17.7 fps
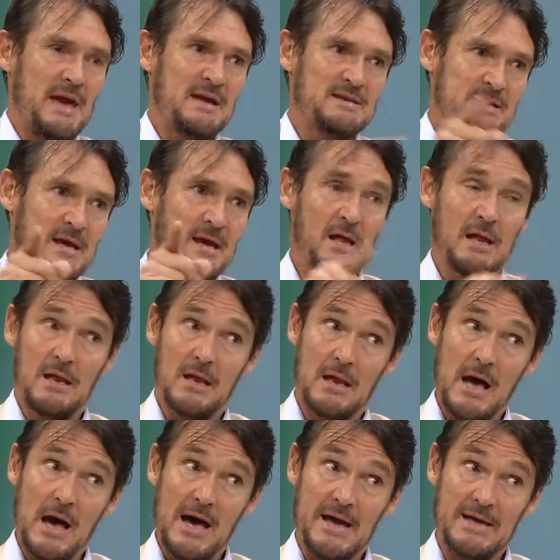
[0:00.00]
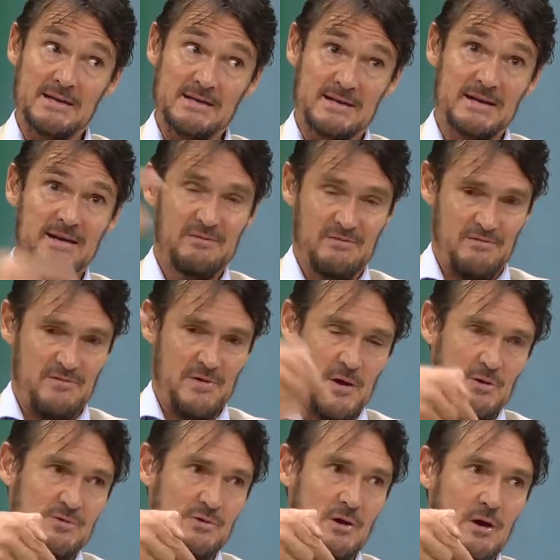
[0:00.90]
matter, light,
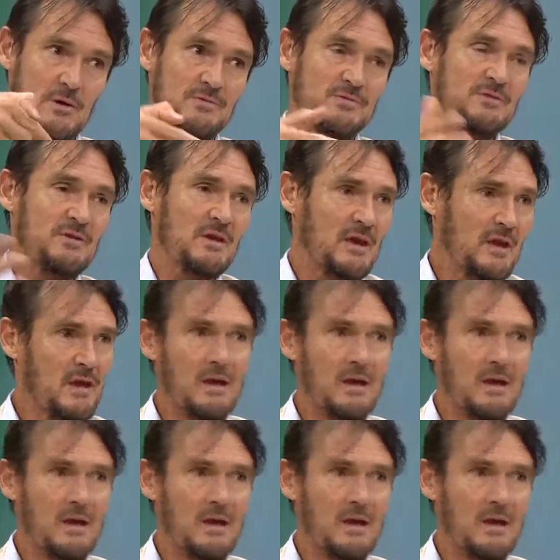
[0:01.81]
photons.